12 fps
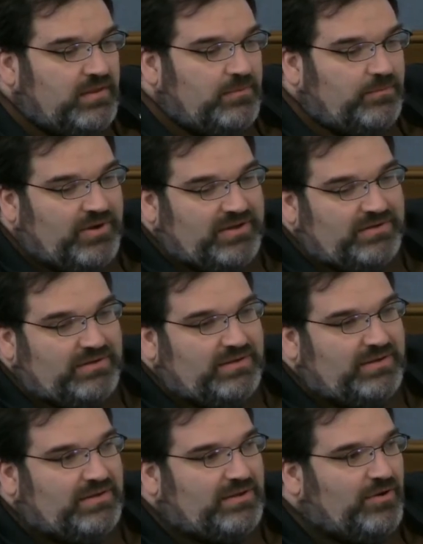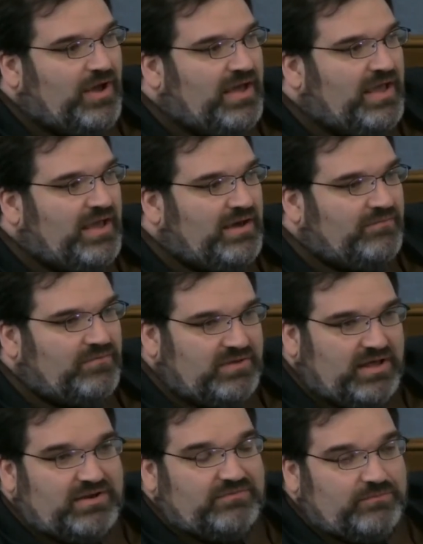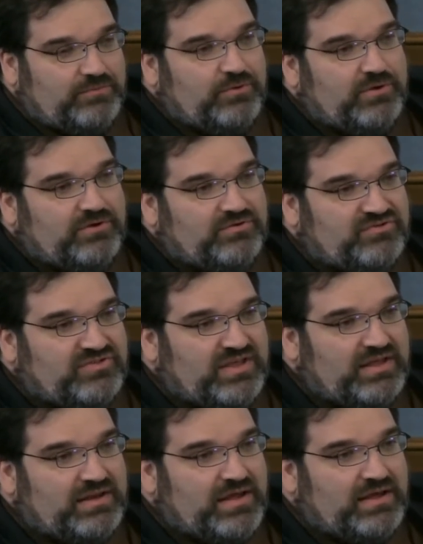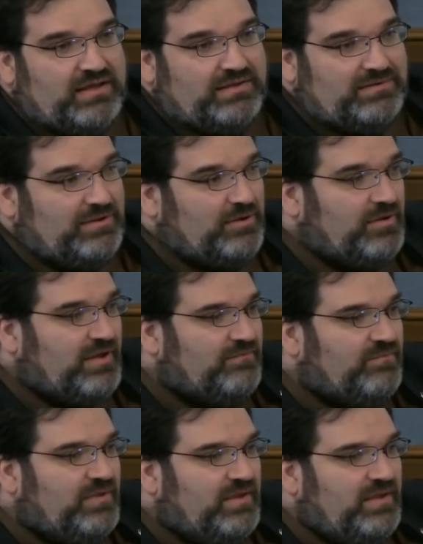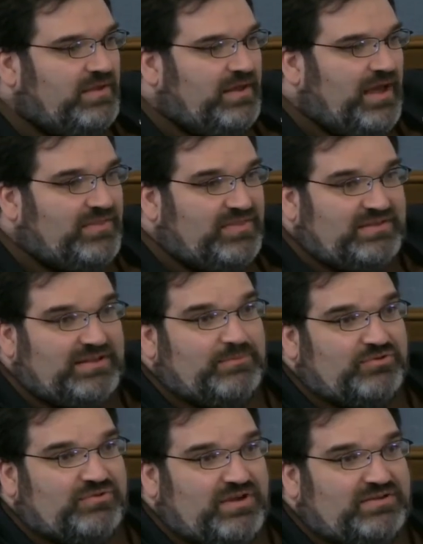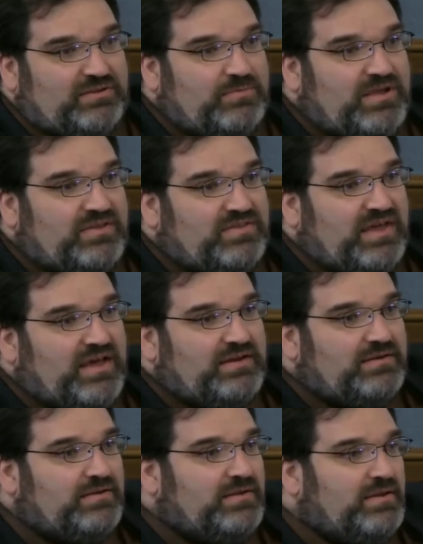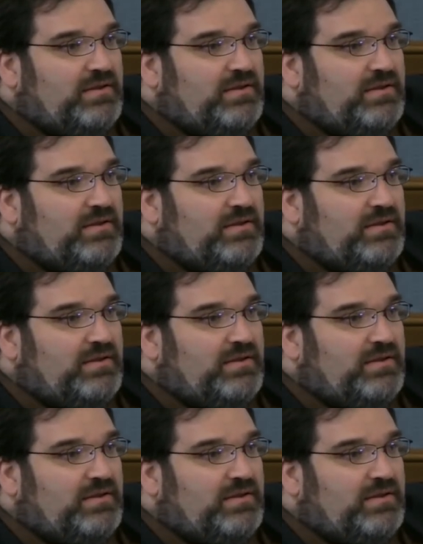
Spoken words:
But I have a lot of employers that have, I think, demonstrated to me that